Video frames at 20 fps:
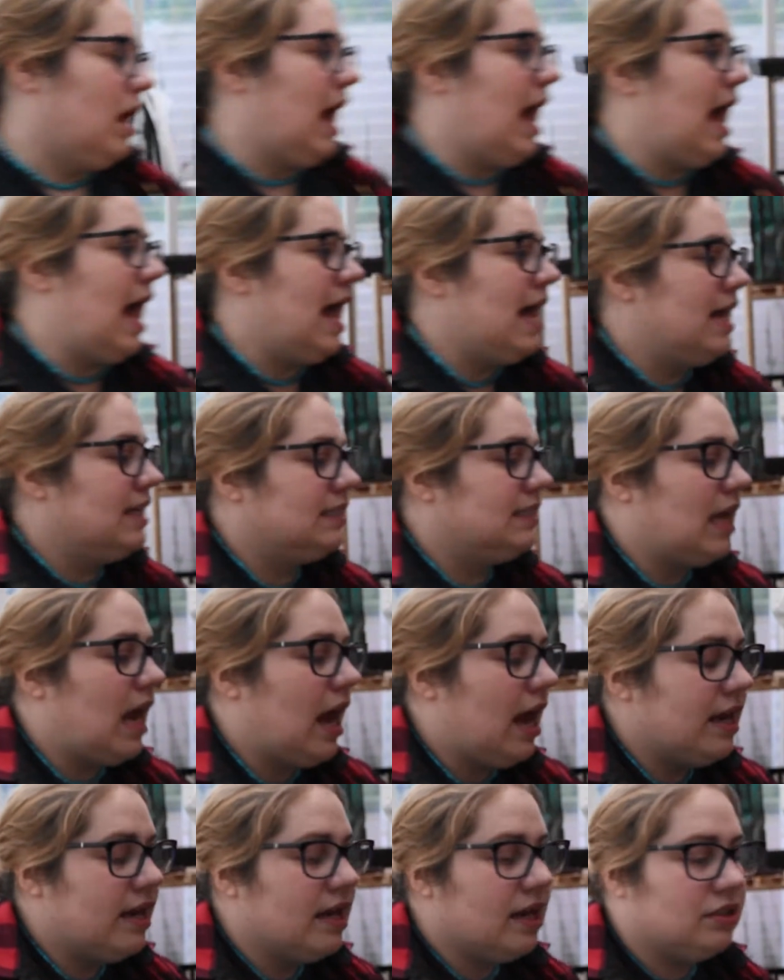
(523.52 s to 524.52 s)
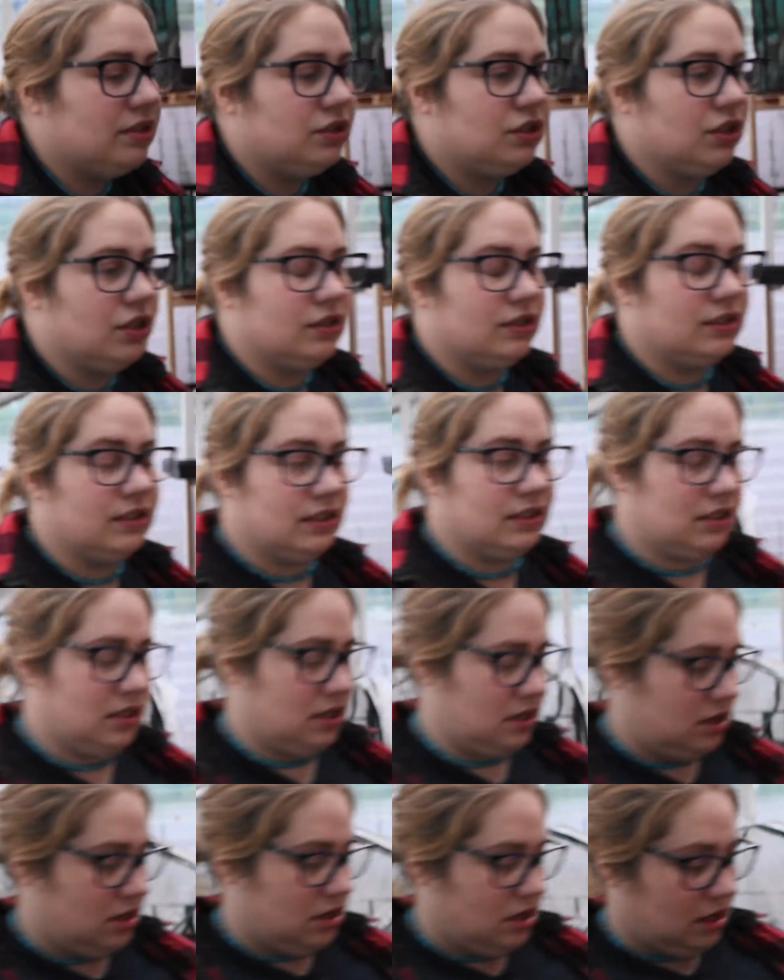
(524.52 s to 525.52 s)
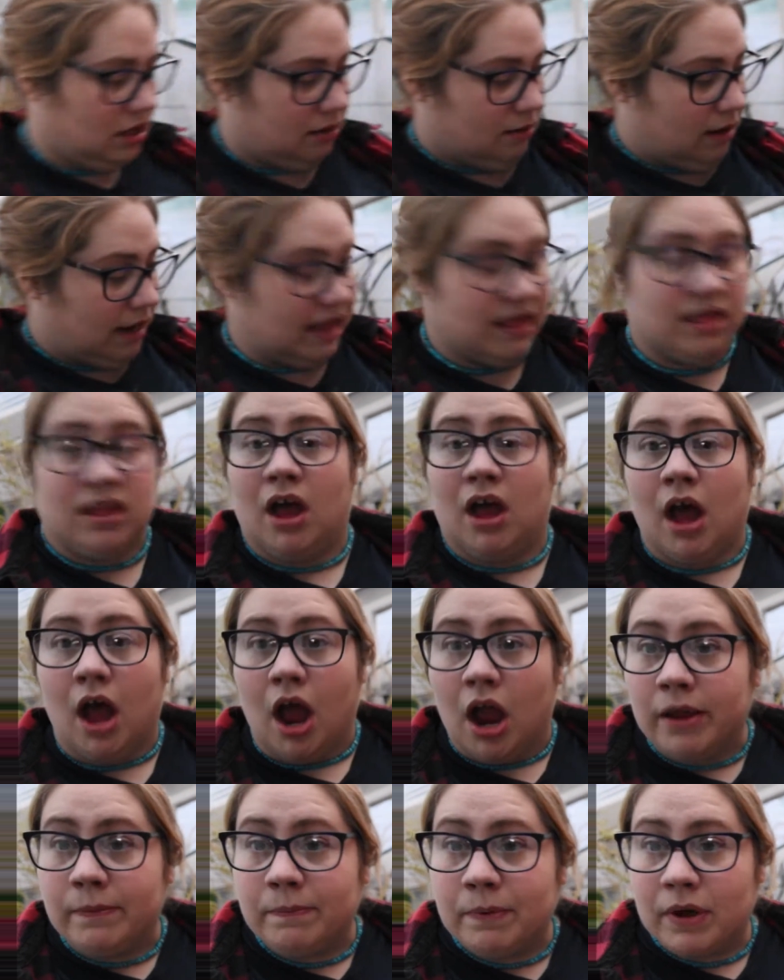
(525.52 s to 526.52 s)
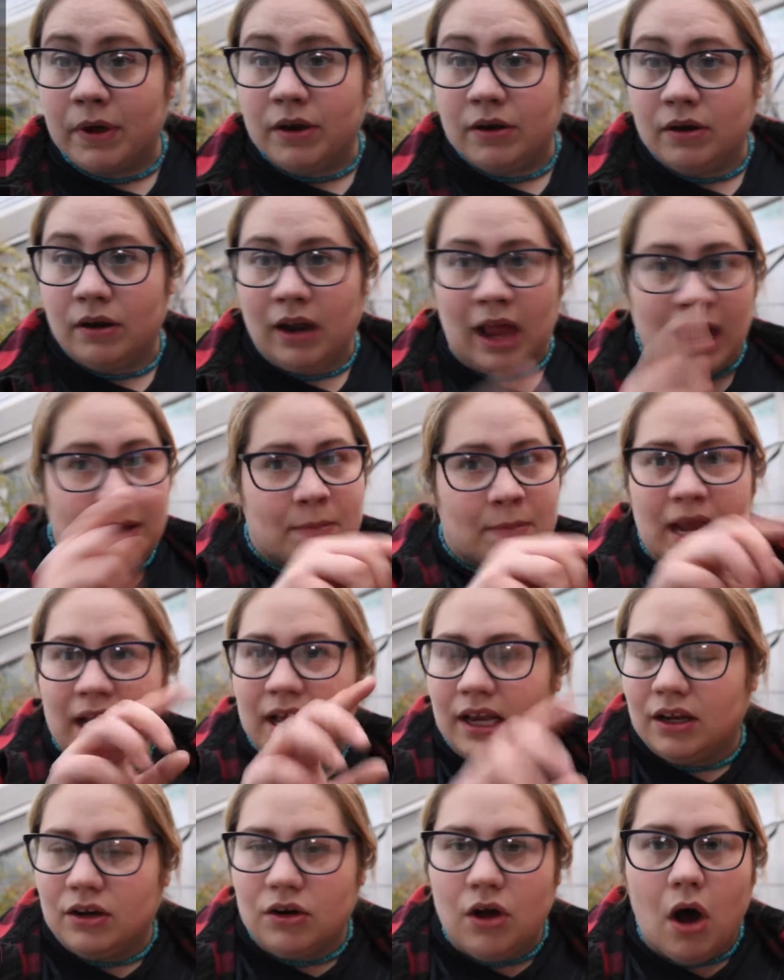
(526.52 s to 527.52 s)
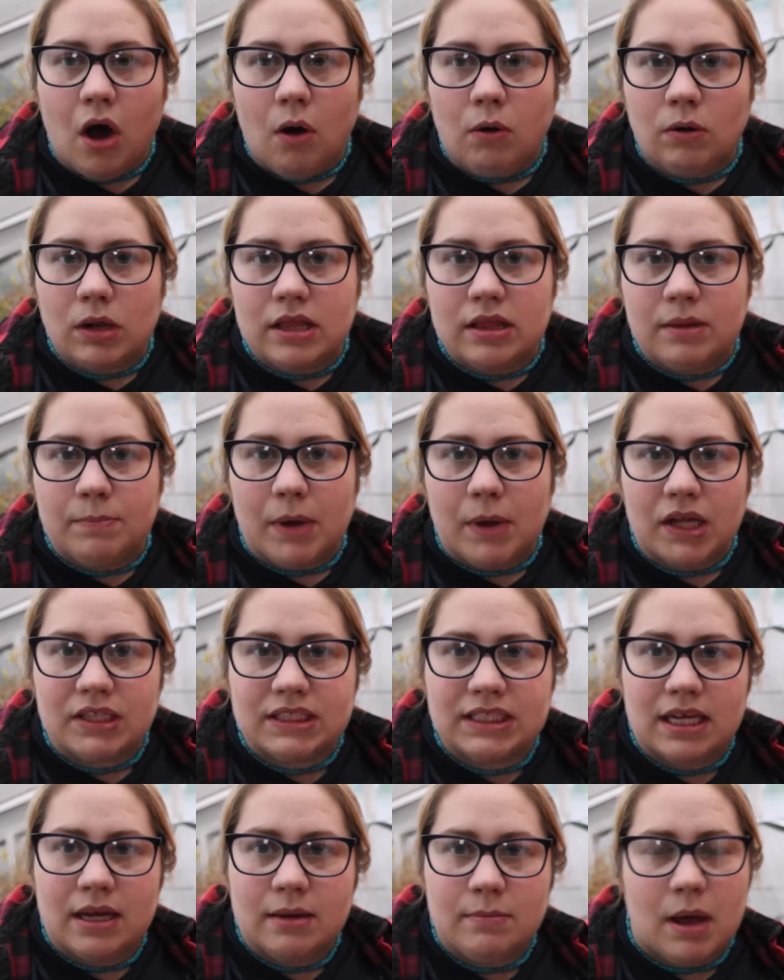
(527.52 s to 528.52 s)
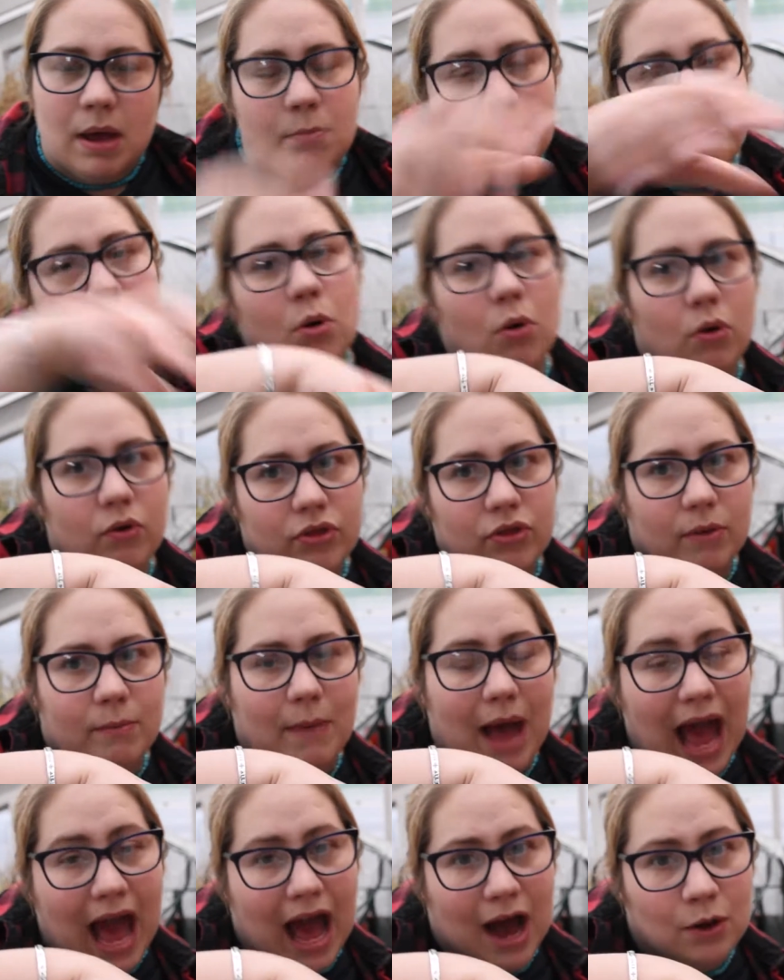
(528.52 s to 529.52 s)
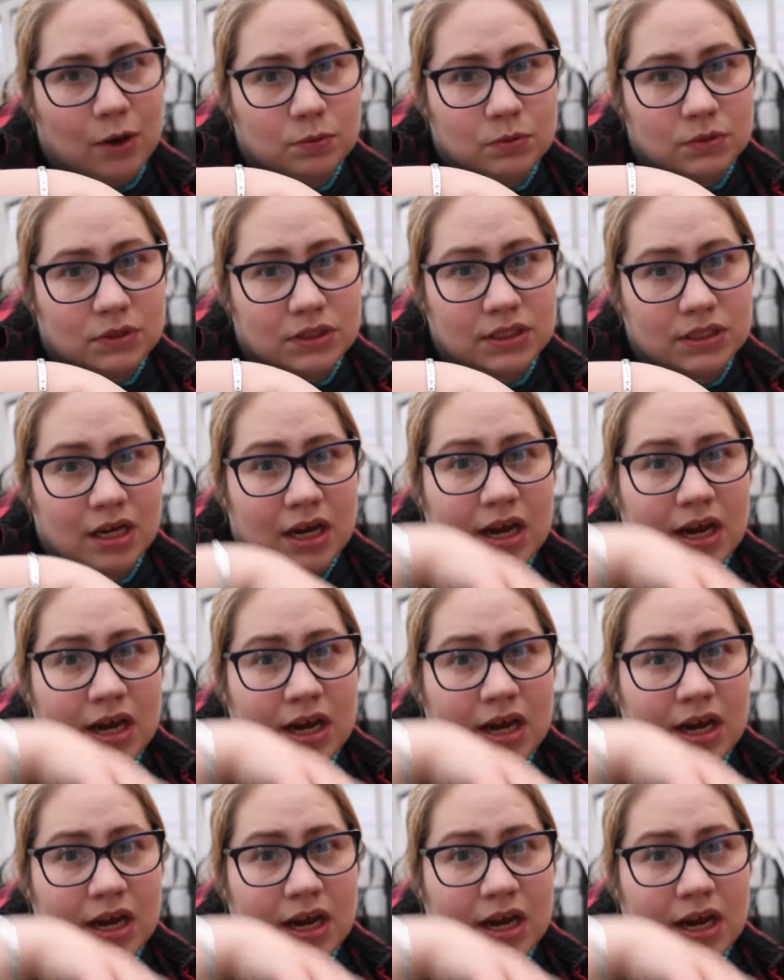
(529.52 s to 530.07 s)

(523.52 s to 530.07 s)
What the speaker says: and I can just either open, like make a little hole in the bottom and pour them out,